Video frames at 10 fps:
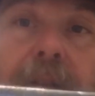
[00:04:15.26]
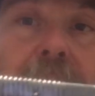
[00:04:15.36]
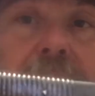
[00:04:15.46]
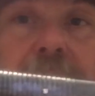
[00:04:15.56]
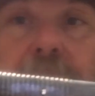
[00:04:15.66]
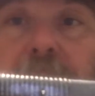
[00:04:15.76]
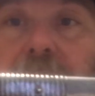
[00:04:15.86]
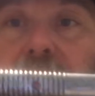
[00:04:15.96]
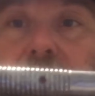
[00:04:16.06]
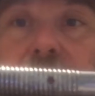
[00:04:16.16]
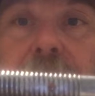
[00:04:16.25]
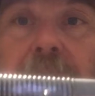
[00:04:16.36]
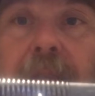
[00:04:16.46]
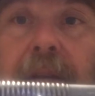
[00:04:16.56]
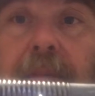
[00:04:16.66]
lights too much on it.
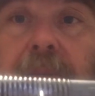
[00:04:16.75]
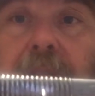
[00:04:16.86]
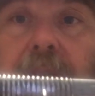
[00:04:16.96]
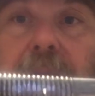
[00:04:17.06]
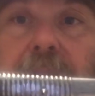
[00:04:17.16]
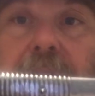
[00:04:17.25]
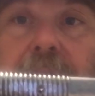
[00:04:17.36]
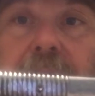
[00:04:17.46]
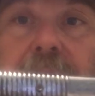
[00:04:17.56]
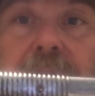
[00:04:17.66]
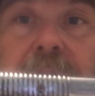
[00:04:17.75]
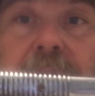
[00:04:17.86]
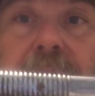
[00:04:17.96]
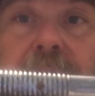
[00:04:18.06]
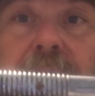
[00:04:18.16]
But anyway, you just
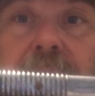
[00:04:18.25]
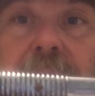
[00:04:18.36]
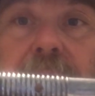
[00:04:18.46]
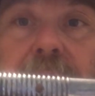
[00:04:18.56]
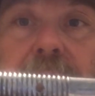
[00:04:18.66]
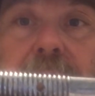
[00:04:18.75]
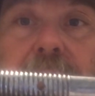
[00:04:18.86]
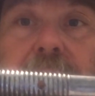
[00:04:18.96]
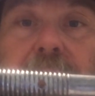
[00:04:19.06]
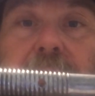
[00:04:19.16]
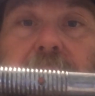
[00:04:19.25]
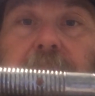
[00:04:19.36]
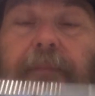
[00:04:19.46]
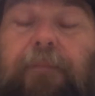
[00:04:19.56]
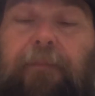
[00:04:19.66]
drill a hole right through
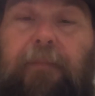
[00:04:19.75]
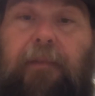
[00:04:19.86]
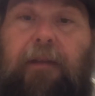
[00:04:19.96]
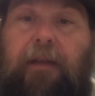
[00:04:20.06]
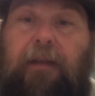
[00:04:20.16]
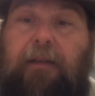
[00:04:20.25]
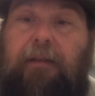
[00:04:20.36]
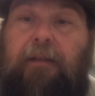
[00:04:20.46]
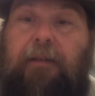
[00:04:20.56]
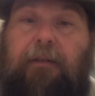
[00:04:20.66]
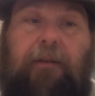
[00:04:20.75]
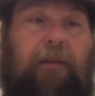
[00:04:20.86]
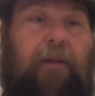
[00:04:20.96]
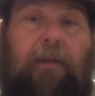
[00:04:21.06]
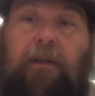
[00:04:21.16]
there, and
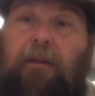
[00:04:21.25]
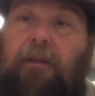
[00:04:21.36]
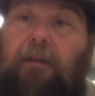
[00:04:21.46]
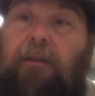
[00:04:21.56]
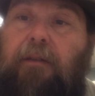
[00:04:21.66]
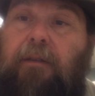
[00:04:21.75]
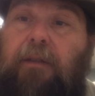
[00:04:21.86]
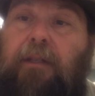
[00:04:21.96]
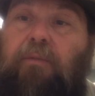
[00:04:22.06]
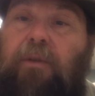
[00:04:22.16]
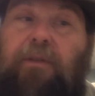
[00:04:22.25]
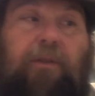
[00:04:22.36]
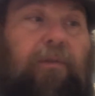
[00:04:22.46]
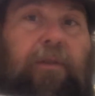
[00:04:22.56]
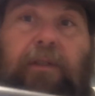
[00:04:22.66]
this is what
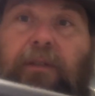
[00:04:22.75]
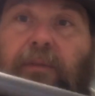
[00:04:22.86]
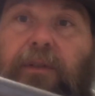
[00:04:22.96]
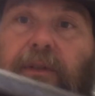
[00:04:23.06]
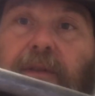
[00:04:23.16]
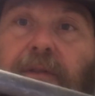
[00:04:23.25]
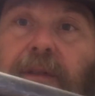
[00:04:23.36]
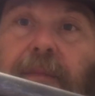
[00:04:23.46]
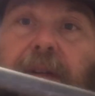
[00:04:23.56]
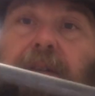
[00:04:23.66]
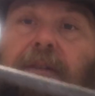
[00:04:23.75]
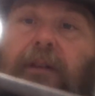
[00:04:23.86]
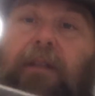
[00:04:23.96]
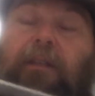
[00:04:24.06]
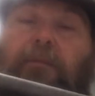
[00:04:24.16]
you use to make your
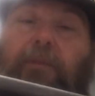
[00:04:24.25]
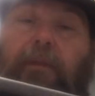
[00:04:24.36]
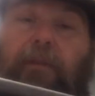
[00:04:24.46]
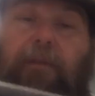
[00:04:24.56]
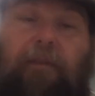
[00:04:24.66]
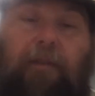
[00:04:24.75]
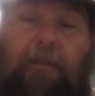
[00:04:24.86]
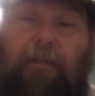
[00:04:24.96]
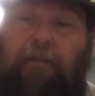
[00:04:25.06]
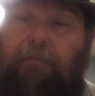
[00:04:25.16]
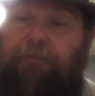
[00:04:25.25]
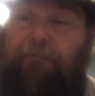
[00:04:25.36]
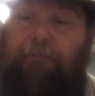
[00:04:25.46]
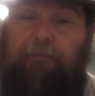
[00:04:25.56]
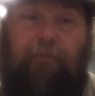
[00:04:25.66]
links with. I
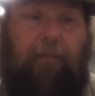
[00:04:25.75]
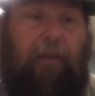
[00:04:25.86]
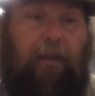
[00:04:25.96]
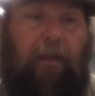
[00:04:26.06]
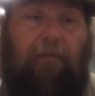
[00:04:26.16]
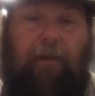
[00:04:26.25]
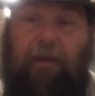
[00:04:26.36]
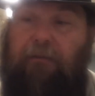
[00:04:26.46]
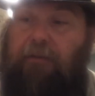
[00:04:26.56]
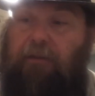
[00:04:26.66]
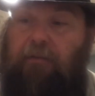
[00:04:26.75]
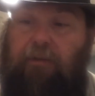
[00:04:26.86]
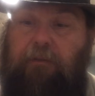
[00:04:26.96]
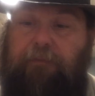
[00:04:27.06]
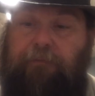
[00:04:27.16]
have a 1/2 inch
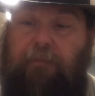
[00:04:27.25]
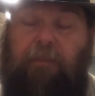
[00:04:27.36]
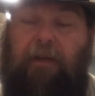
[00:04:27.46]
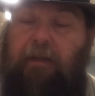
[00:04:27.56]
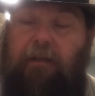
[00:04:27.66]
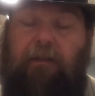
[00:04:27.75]
one, a